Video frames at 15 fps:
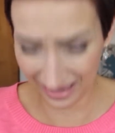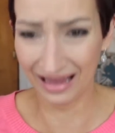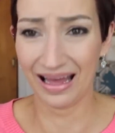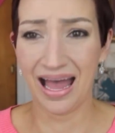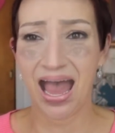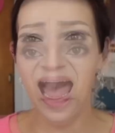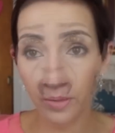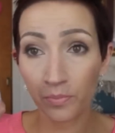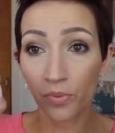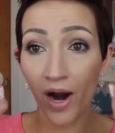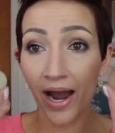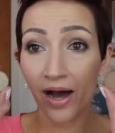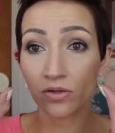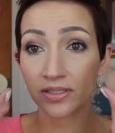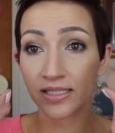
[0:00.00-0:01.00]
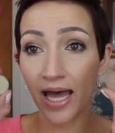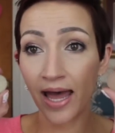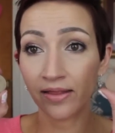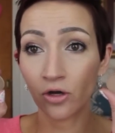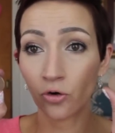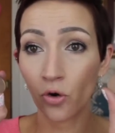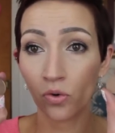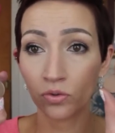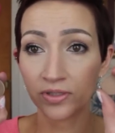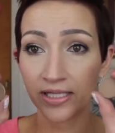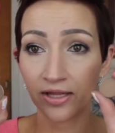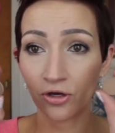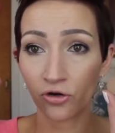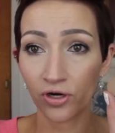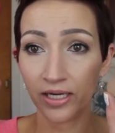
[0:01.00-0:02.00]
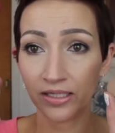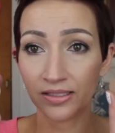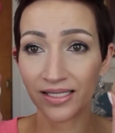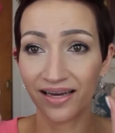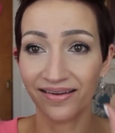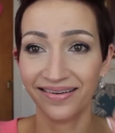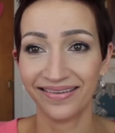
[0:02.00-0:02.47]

the browns and the golds and the greens.